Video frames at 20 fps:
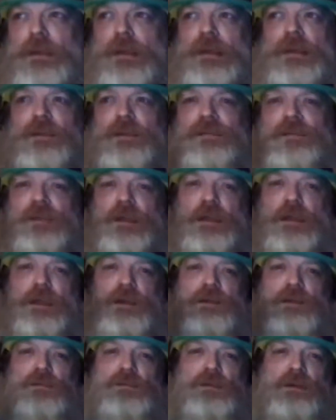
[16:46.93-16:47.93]
feeling
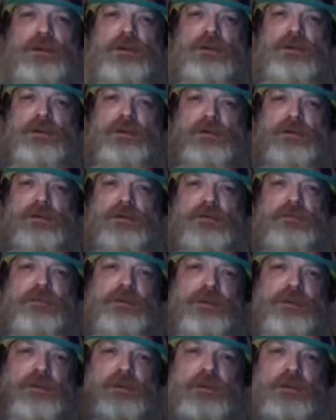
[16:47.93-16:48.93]
of
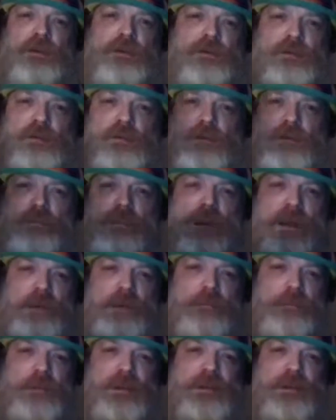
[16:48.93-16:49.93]
the
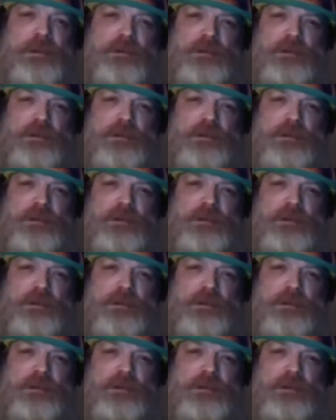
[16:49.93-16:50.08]
mind meld,